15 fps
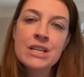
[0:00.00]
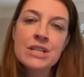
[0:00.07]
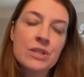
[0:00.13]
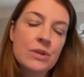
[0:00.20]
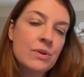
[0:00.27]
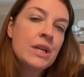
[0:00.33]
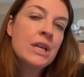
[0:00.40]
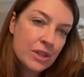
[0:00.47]

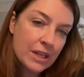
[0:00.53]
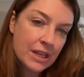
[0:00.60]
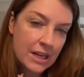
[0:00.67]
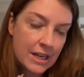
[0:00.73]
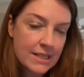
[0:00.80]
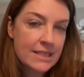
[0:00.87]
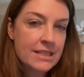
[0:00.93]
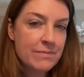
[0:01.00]
So the
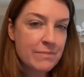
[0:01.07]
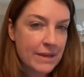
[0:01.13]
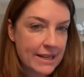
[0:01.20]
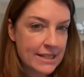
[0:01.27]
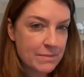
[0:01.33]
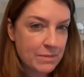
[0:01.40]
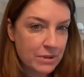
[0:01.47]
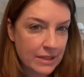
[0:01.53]

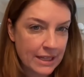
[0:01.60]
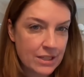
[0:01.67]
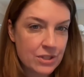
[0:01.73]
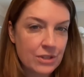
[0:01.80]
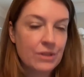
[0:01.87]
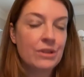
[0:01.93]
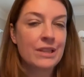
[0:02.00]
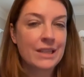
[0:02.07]
customizable
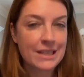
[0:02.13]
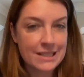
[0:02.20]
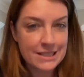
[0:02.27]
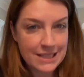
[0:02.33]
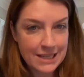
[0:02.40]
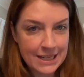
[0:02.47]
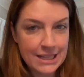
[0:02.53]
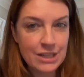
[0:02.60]
nature, the
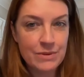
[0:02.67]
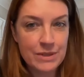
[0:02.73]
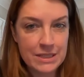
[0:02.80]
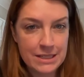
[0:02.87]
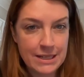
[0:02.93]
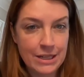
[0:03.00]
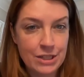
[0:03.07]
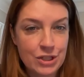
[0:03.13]

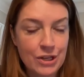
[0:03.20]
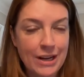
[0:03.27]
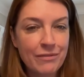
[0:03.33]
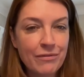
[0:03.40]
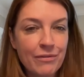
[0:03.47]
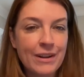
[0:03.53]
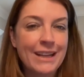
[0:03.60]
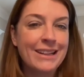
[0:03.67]
continuous nature,
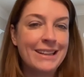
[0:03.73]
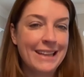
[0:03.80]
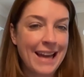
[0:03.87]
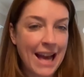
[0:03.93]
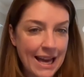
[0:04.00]
and frankly,